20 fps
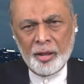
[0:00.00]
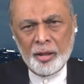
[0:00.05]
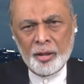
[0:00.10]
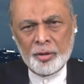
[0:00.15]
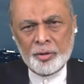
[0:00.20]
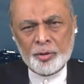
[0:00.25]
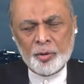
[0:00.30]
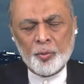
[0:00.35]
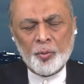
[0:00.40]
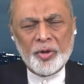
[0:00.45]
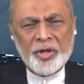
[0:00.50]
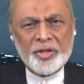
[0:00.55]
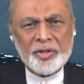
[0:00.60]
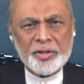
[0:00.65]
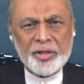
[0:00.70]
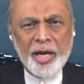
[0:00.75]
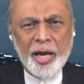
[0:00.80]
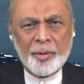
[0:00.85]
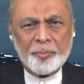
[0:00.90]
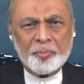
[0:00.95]
So what is
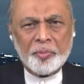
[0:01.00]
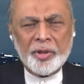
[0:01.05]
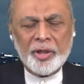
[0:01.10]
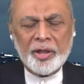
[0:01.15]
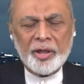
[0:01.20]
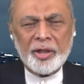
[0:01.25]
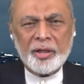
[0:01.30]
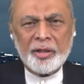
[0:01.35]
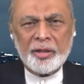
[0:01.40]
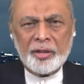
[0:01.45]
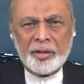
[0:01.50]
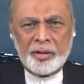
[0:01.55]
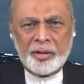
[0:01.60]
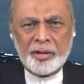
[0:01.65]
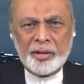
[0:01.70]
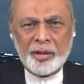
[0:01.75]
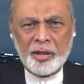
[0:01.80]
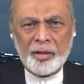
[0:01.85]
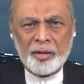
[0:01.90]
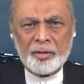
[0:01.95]
happening in
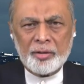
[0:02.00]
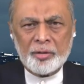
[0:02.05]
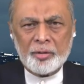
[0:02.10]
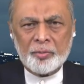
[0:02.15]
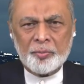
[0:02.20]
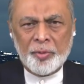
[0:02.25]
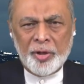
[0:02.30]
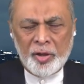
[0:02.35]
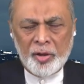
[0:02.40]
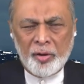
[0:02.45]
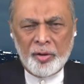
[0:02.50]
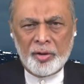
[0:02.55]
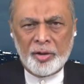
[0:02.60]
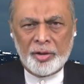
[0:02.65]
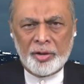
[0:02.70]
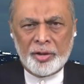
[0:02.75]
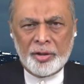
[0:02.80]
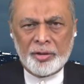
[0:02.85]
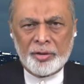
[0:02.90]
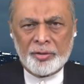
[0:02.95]
India to
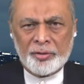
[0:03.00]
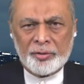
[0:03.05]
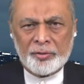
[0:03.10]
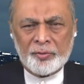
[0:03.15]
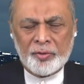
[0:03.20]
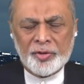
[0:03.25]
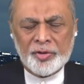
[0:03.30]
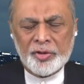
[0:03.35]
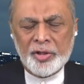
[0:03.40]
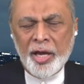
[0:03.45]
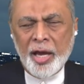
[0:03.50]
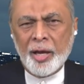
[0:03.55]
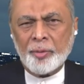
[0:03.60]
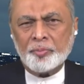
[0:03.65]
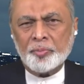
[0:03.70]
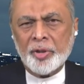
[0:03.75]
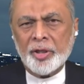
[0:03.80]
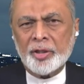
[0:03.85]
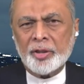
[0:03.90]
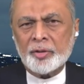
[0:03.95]
minorities? What's
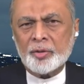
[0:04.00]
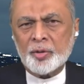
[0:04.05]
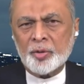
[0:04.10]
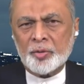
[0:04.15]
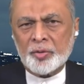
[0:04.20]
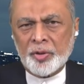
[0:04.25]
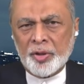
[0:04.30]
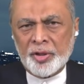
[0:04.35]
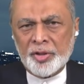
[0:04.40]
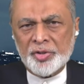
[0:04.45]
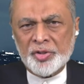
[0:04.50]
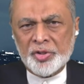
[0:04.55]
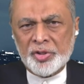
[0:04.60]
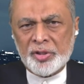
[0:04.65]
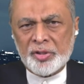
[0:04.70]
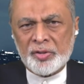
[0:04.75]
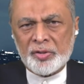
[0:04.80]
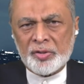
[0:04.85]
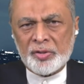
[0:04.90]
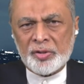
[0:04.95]
happening to
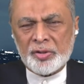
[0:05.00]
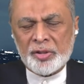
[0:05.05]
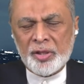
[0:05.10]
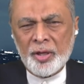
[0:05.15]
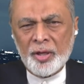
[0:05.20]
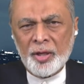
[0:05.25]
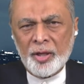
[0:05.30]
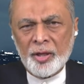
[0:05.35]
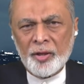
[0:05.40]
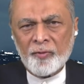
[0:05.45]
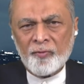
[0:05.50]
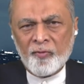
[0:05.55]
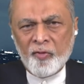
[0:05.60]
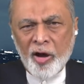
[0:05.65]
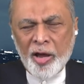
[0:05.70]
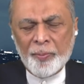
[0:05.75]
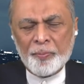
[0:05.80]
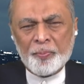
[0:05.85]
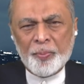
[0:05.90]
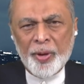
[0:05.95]
Christians?
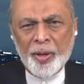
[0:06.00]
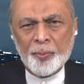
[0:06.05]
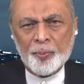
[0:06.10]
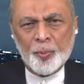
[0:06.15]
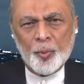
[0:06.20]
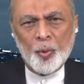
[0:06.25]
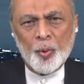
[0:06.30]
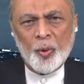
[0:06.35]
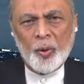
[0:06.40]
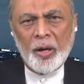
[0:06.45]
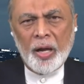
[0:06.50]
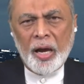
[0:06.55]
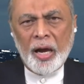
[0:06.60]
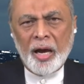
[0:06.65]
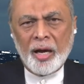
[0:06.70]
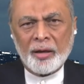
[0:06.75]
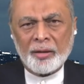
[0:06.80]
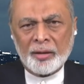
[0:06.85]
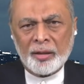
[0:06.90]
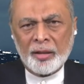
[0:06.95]
Why people
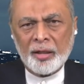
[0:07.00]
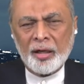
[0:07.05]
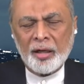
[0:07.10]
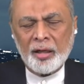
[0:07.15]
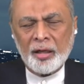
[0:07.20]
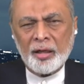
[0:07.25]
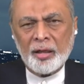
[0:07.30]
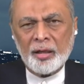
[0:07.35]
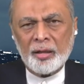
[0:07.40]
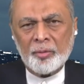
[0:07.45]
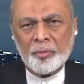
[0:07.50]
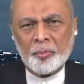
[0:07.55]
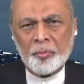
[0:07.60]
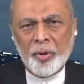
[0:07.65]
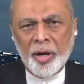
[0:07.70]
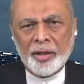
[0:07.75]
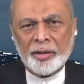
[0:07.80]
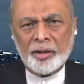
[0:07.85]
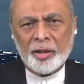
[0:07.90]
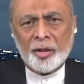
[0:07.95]
are killed
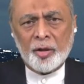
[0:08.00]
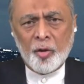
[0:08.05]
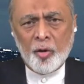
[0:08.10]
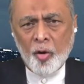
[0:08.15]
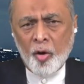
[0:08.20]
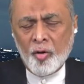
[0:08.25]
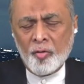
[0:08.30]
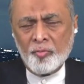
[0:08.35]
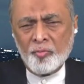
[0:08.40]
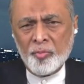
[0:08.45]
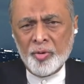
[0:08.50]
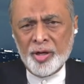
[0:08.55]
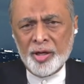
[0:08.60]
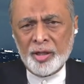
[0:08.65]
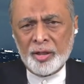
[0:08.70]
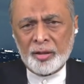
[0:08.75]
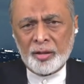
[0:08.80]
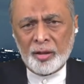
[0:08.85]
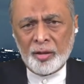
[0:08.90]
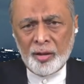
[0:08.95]
by the government
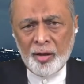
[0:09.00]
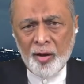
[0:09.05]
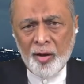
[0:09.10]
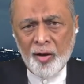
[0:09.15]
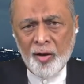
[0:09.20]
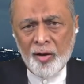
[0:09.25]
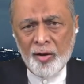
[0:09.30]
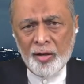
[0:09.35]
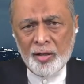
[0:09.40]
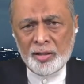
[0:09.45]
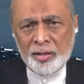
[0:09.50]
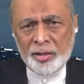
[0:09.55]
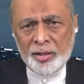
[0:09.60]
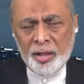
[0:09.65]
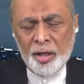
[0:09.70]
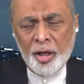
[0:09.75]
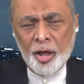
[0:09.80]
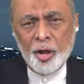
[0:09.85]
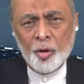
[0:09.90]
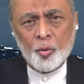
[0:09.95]
laws,
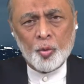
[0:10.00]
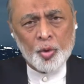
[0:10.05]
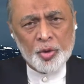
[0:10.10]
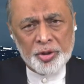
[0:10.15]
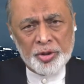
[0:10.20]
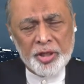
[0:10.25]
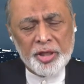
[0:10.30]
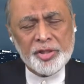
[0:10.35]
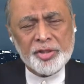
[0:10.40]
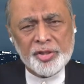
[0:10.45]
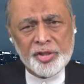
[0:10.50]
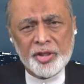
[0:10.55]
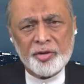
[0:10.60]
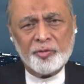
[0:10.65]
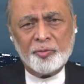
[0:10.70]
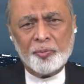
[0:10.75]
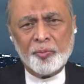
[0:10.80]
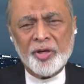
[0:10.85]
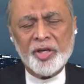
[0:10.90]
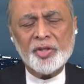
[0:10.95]
which their chief
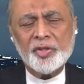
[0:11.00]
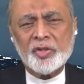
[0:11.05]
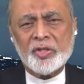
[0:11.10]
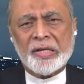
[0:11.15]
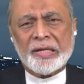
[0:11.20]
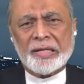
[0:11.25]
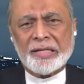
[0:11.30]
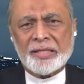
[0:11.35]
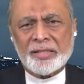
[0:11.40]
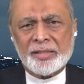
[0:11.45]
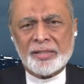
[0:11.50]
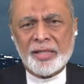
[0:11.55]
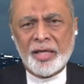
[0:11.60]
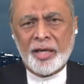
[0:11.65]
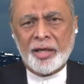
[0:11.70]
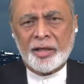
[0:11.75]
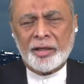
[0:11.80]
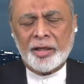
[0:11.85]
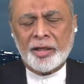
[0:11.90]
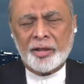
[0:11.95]
minister is
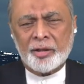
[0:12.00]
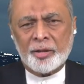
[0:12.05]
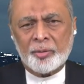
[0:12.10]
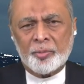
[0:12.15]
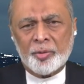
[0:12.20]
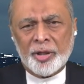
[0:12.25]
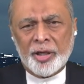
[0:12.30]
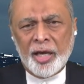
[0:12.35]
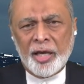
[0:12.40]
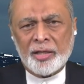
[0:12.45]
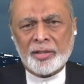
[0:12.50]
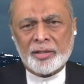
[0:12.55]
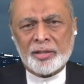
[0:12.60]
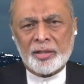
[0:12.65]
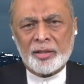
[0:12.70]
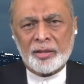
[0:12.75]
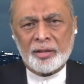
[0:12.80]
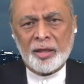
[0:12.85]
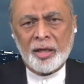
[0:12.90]
saying need to be cancelled?